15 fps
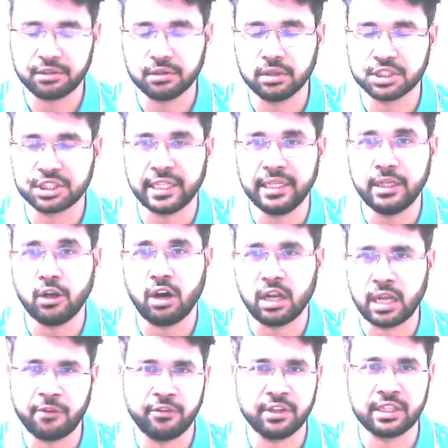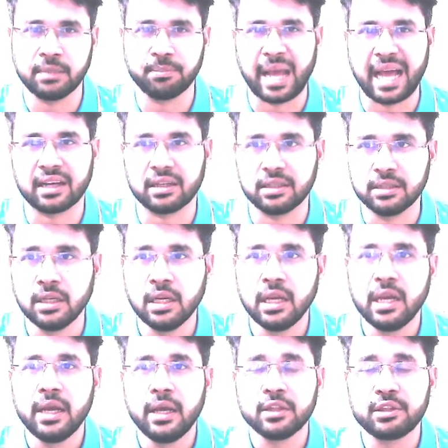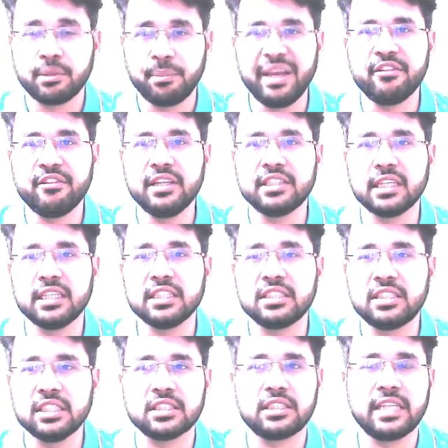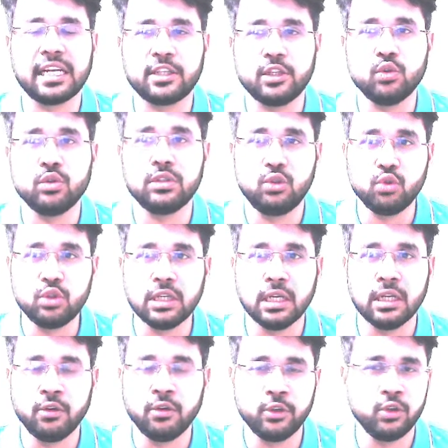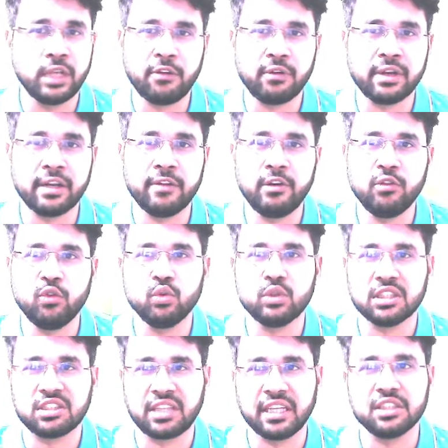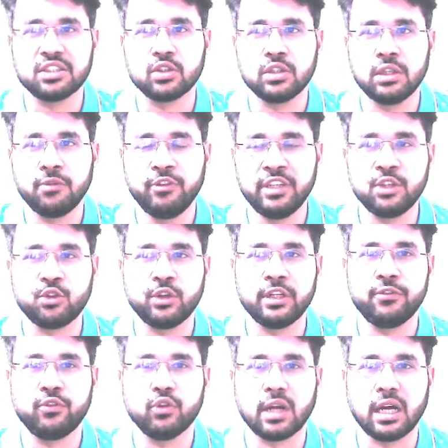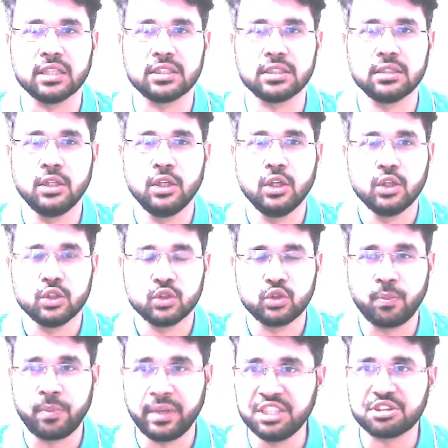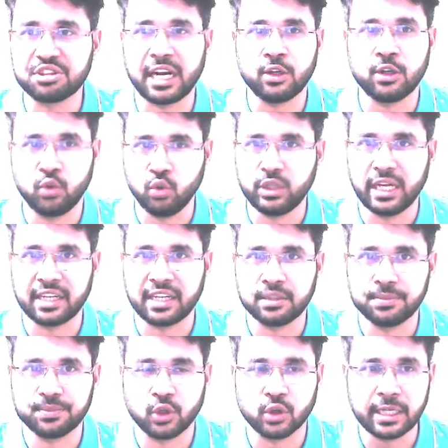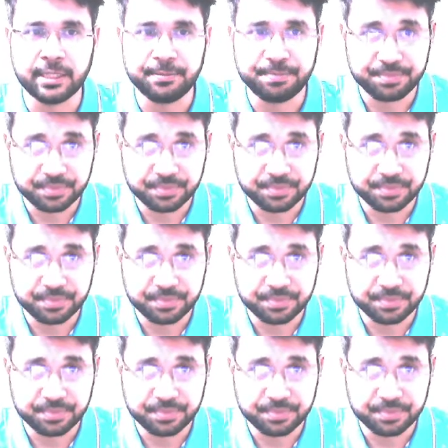study or everything back. The main reason is this, that you never review the things within 24 hours. So please try to do that. Okay,